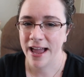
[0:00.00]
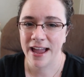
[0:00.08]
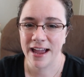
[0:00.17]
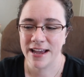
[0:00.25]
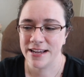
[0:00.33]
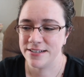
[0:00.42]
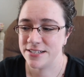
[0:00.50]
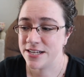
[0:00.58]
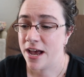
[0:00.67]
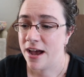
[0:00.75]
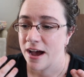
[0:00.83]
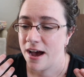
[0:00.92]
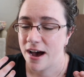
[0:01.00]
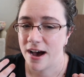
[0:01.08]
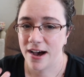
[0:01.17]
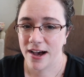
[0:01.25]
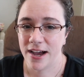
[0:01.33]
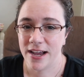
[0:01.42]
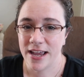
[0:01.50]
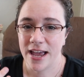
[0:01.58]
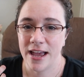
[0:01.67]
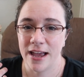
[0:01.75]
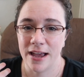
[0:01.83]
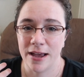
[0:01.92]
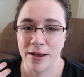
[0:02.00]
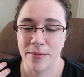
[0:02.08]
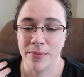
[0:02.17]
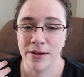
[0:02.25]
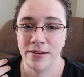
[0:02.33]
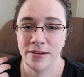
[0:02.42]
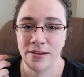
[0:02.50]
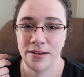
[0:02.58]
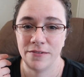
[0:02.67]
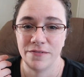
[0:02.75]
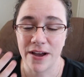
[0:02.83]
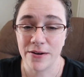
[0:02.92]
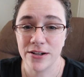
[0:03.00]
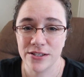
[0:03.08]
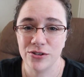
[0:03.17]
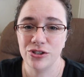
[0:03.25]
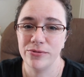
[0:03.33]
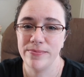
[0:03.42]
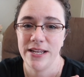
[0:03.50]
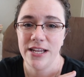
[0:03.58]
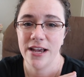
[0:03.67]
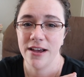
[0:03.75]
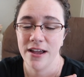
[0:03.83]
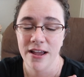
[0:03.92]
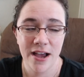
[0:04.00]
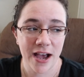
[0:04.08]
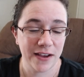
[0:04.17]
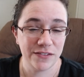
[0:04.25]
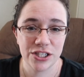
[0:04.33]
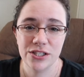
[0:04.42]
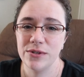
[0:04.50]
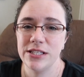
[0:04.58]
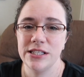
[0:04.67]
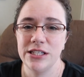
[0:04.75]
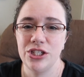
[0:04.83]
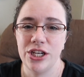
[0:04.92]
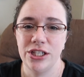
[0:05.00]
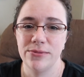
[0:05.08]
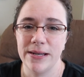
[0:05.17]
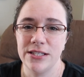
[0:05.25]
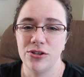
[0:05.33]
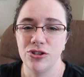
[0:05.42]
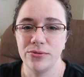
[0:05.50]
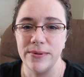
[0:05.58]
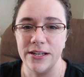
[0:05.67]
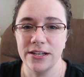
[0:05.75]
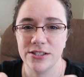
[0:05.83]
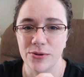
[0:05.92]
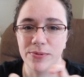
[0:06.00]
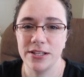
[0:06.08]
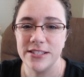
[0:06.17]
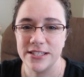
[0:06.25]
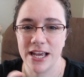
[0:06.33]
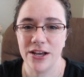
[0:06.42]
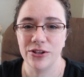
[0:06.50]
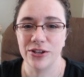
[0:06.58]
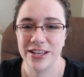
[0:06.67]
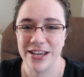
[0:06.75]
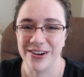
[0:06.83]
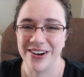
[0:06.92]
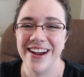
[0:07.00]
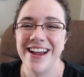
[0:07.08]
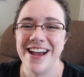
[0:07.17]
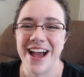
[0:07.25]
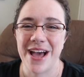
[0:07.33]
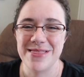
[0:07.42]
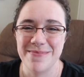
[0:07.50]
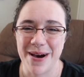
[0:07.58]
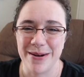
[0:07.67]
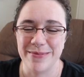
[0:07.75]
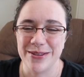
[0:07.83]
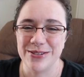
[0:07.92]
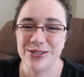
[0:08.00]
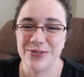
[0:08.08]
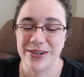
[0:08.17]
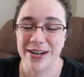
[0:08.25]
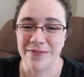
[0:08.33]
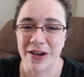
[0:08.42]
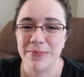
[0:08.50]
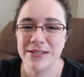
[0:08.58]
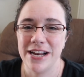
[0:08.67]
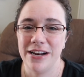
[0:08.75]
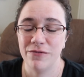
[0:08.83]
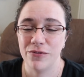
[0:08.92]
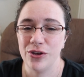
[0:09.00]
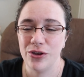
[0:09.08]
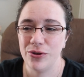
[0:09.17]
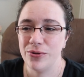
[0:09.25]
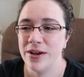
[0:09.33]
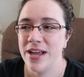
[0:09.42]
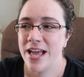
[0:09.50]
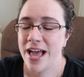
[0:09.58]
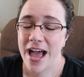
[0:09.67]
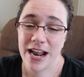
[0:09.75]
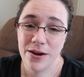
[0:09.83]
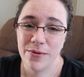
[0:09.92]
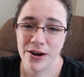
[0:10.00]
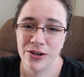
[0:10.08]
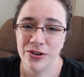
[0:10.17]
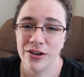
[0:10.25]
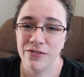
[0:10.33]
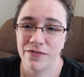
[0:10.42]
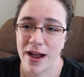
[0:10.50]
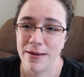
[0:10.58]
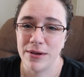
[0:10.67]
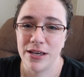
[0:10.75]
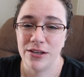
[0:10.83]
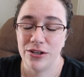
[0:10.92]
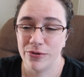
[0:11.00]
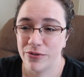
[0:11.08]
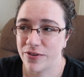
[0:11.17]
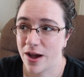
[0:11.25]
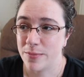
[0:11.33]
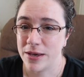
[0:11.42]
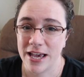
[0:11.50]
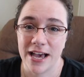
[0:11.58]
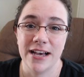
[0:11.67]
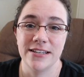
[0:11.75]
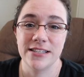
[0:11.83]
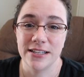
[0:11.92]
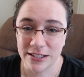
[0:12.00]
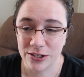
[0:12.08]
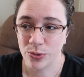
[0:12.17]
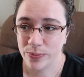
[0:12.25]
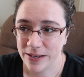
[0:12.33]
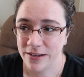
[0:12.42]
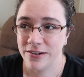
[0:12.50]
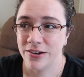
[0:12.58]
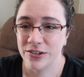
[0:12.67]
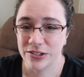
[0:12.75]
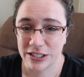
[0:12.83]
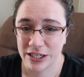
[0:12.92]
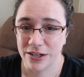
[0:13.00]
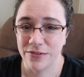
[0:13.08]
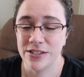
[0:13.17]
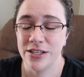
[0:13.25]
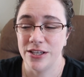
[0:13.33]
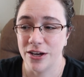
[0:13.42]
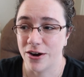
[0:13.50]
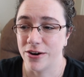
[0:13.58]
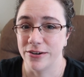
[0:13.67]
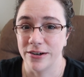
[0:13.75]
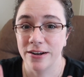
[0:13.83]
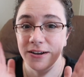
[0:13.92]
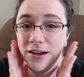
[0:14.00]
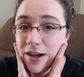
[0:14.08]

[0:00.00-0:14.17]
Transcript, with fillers: And I am found on social media. I've just recently changed my social media, so please take a look here at the bottom of the screen. I've updated it for you. Anywhere you can find me, you will find me as Little Bean Loves Yarn.